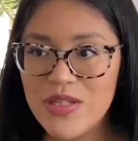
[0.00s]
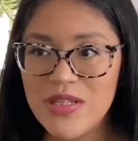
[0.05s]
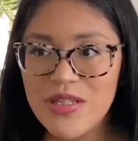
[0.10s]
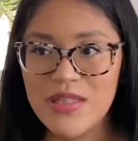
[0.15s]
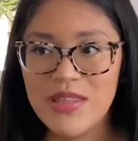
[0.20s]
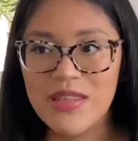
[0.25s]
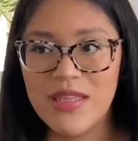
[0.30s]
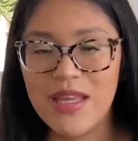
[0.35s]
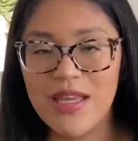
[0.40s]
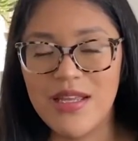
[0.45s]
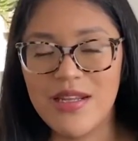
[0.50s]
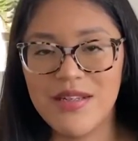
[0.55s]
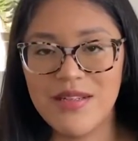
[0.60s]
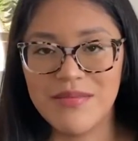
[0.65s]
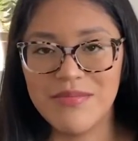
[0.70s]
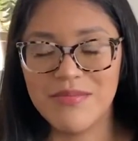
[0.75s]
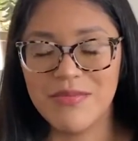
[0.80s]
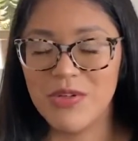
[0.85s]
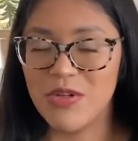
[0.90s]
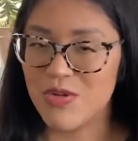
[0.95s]
than
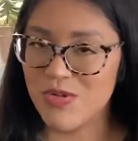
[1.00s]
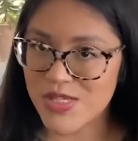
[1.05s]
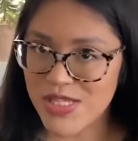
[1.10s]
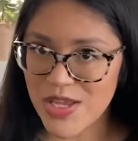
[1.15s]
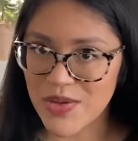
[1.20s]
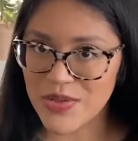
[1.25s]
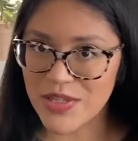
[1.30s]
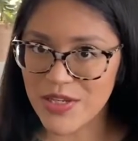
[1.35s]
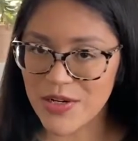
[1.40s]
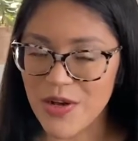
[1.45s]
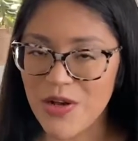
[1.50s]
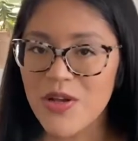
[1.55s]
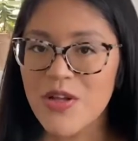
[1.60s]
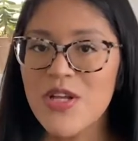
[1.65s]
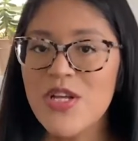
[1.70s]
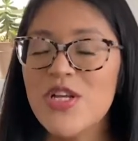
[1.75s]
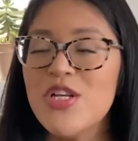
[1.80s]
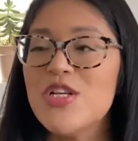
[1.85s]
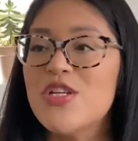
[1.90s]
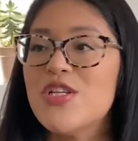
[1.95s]
no sound at all.
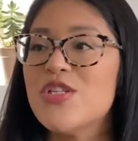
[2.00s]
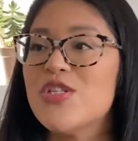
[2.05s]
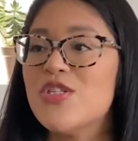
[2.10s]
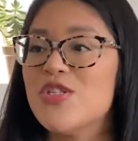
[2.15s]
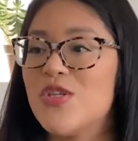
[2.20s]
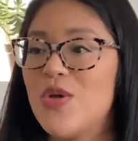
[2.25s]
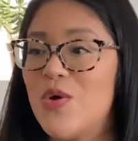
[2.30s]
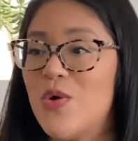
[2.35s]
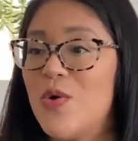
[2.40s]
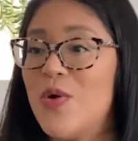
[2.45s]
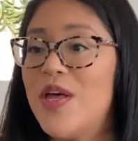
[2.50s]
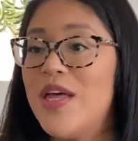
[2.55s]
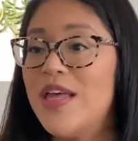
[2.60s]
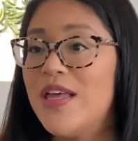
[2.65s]
So